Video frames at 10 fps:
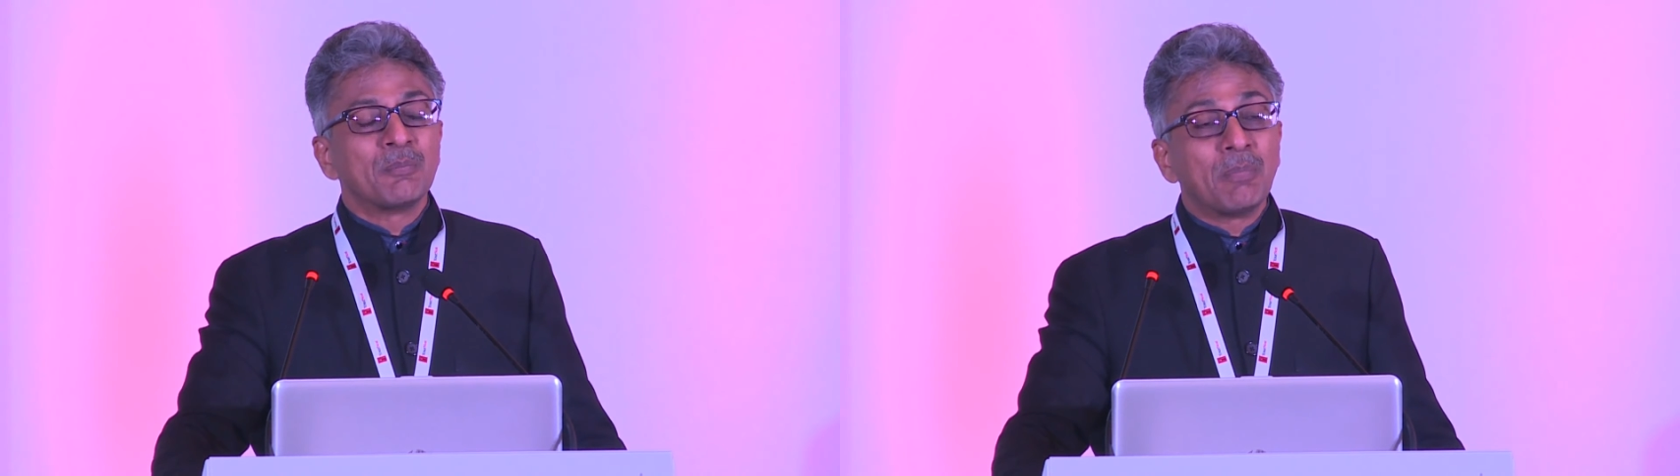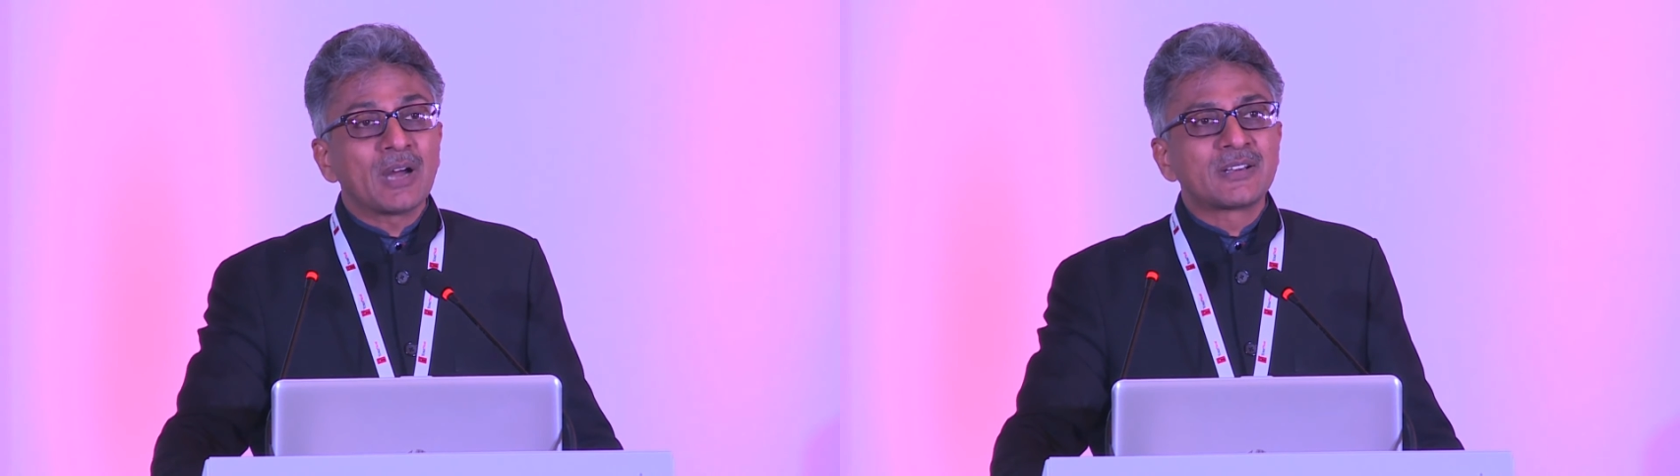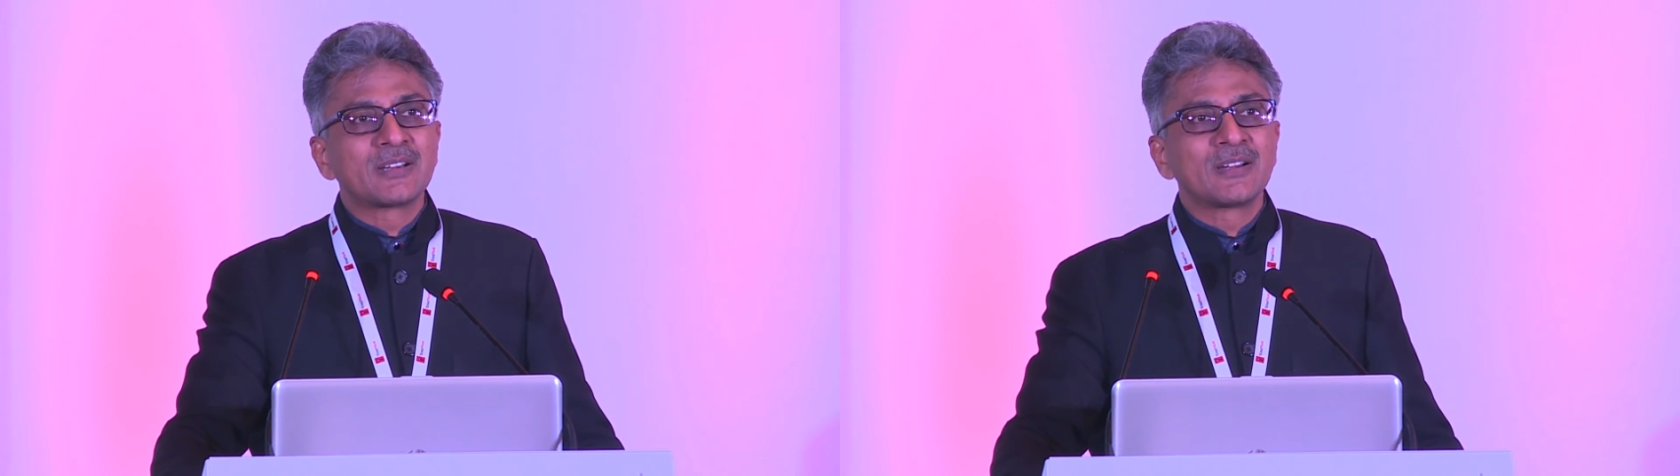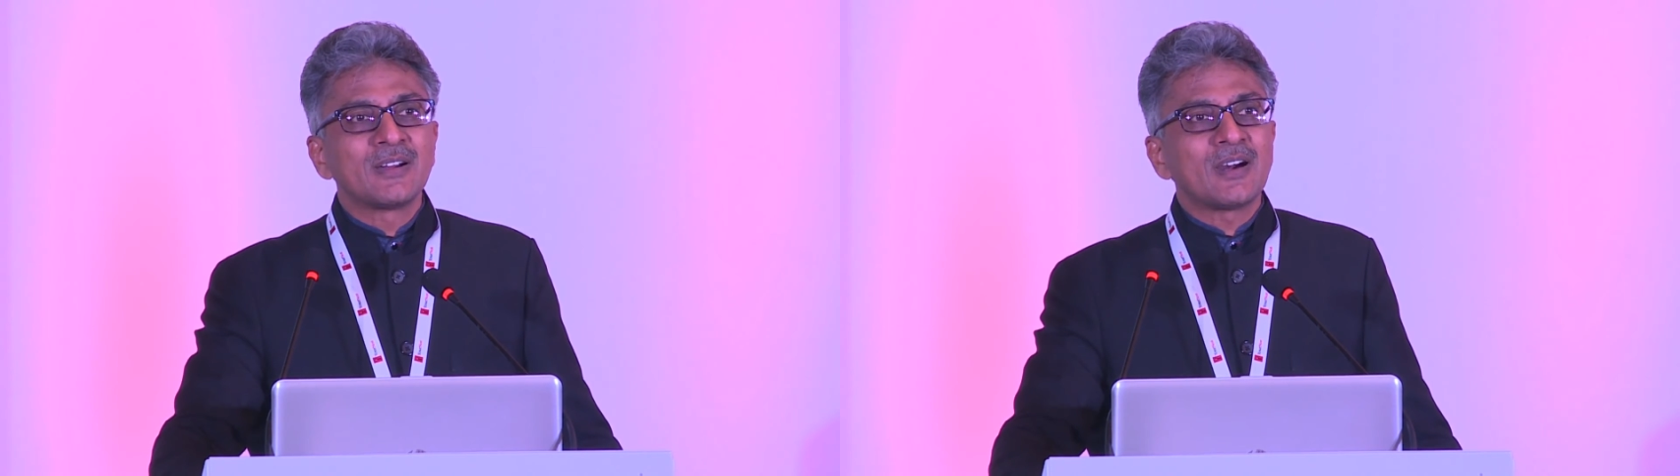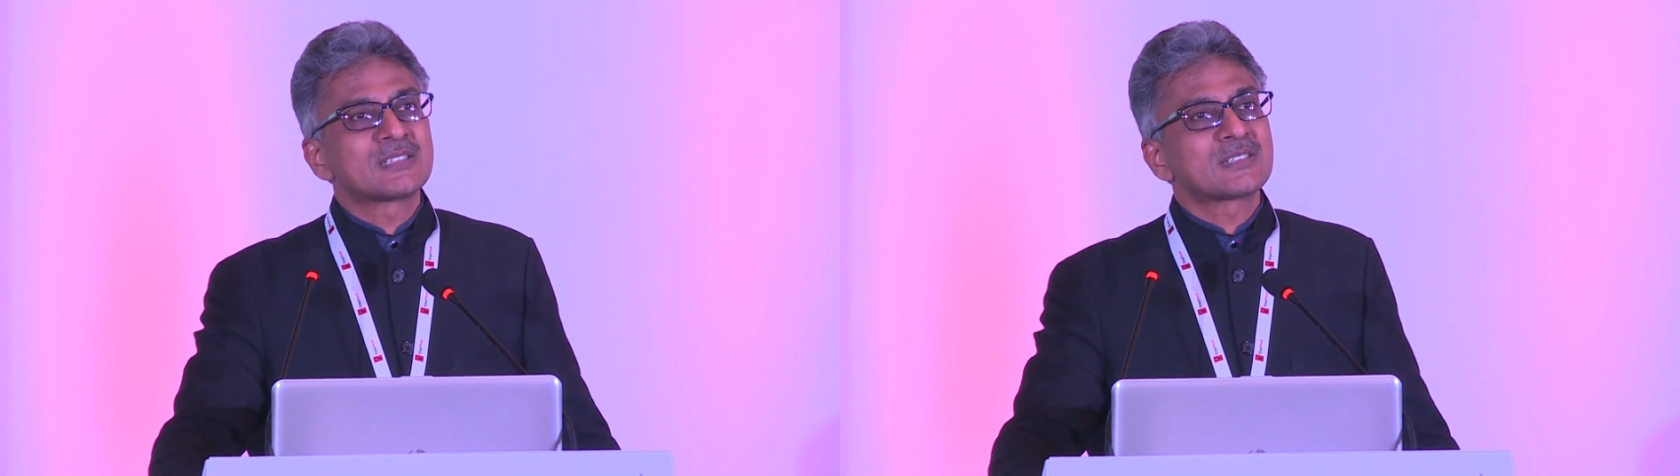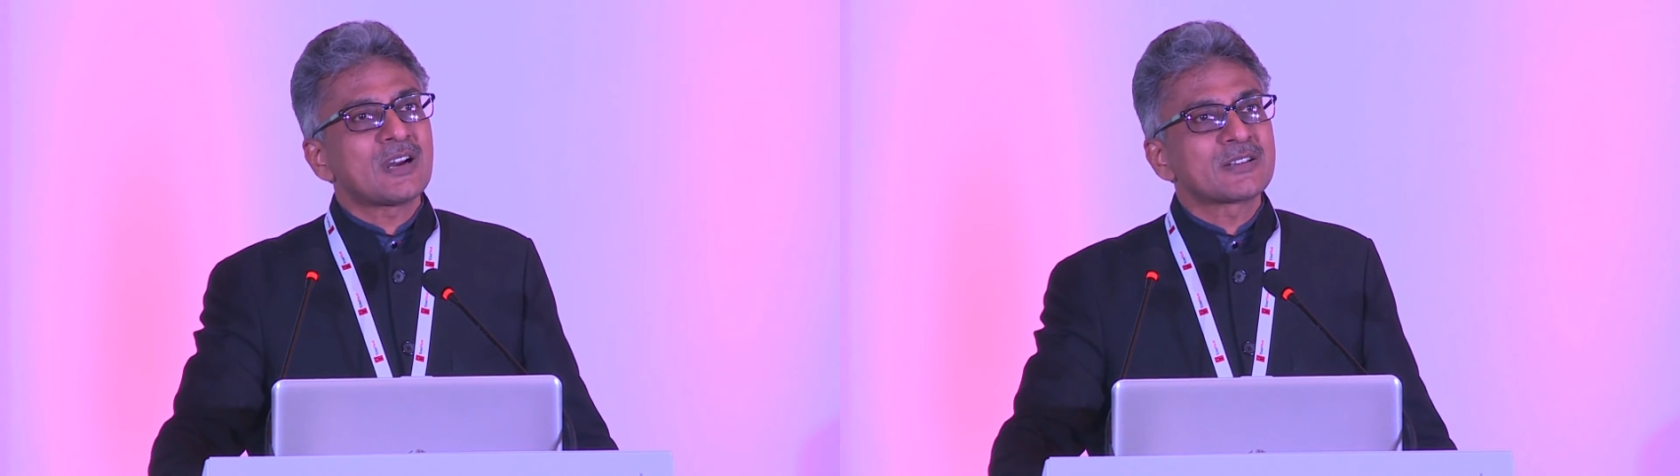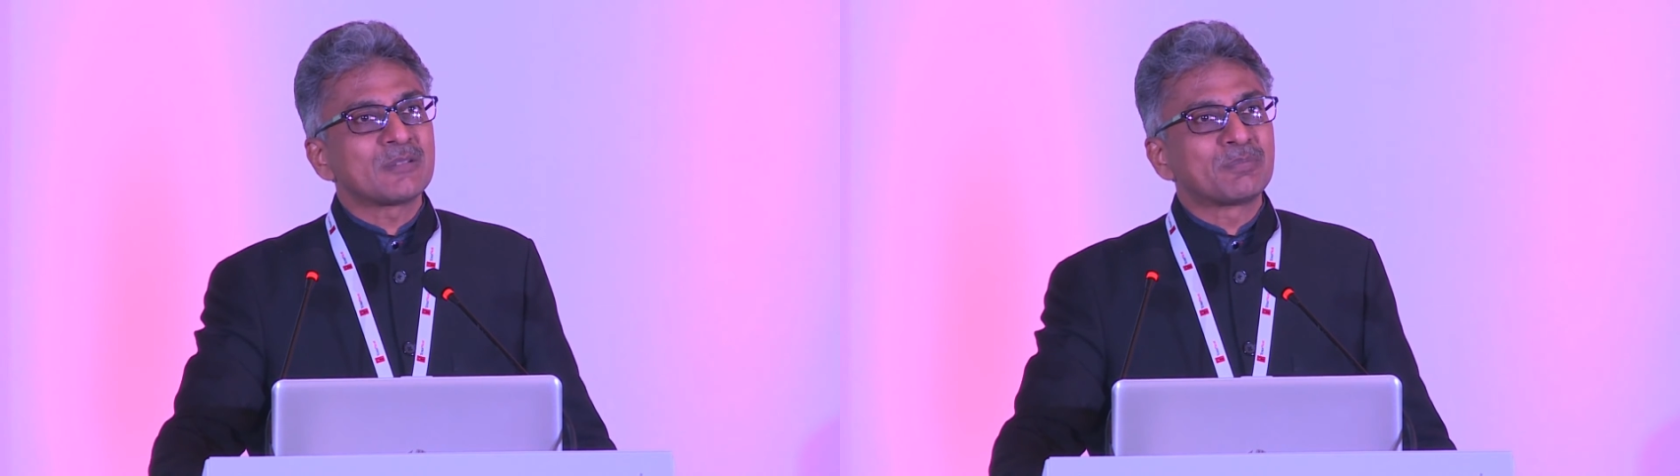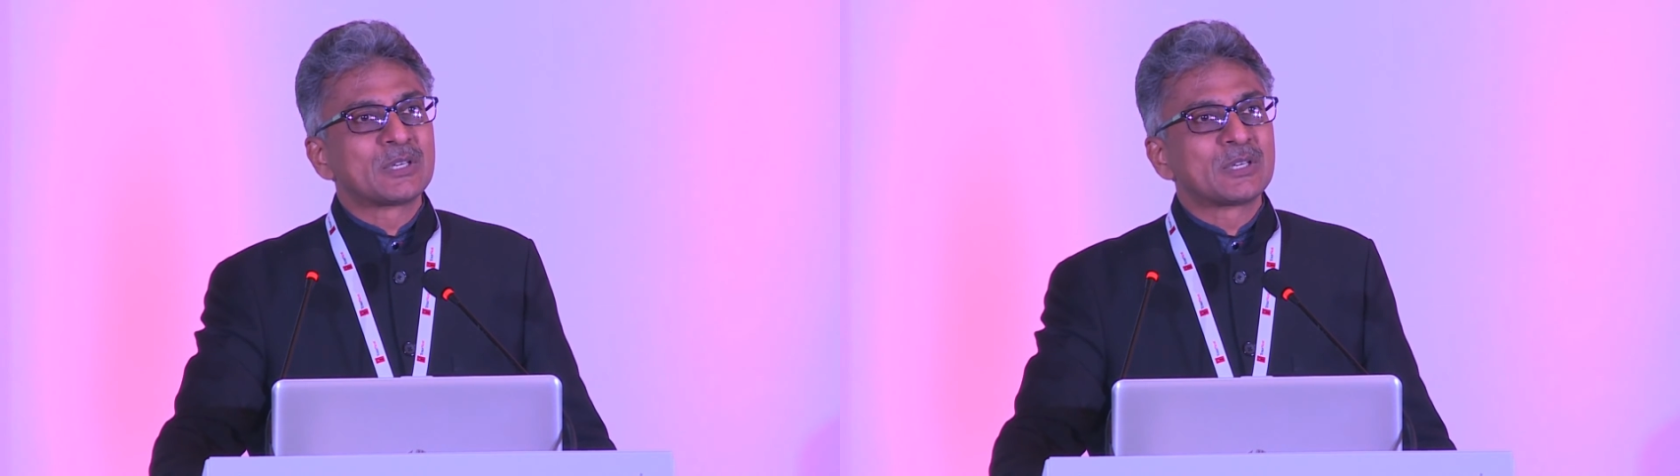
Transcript: but a startup